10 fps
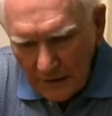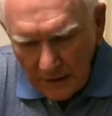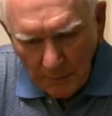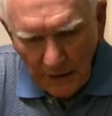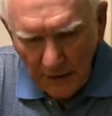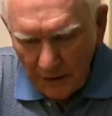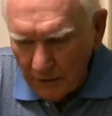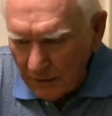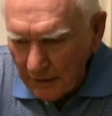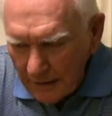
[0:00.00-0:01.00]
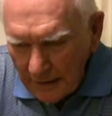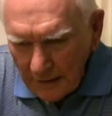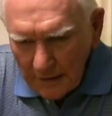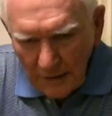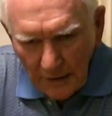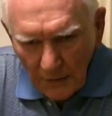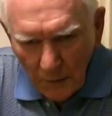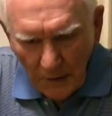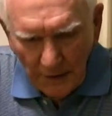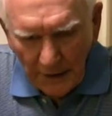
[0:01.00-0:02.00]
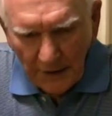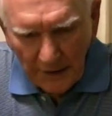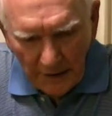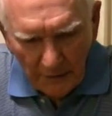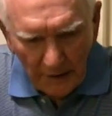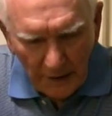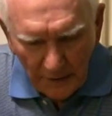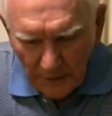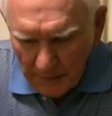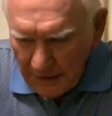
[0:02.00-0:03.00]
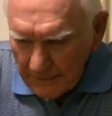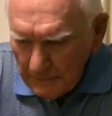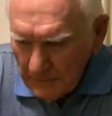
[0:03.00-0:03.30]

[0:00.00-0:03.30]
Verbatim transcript: depending on when they could get around to me.